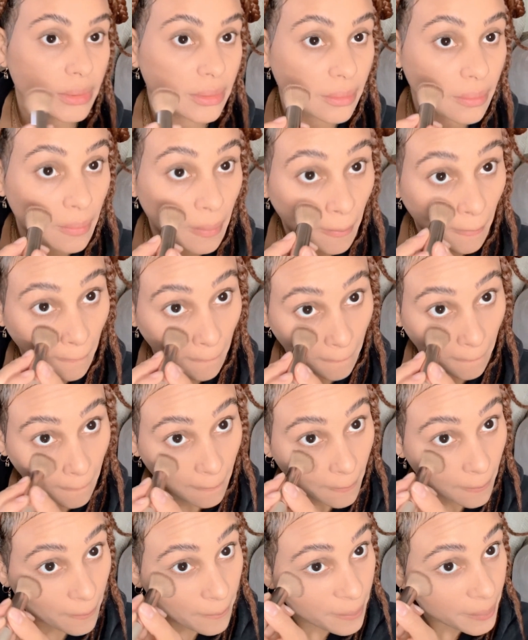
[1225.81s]
it.
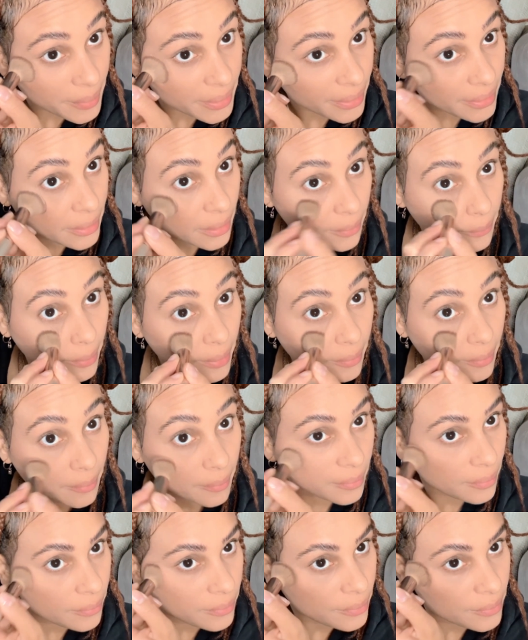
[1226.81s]
But anyway,
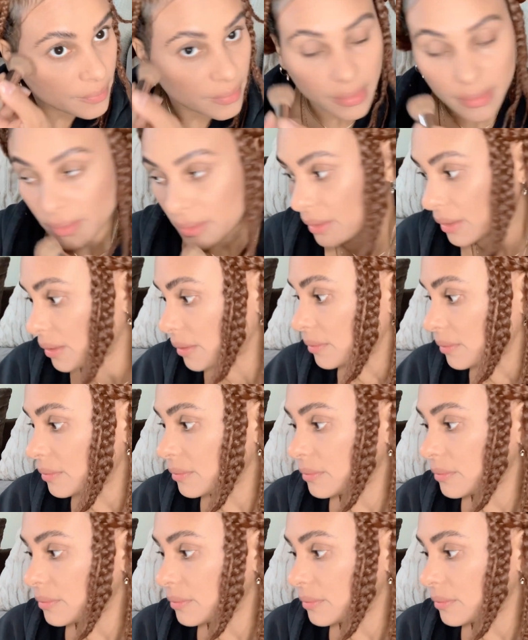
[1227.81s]
what was I saying?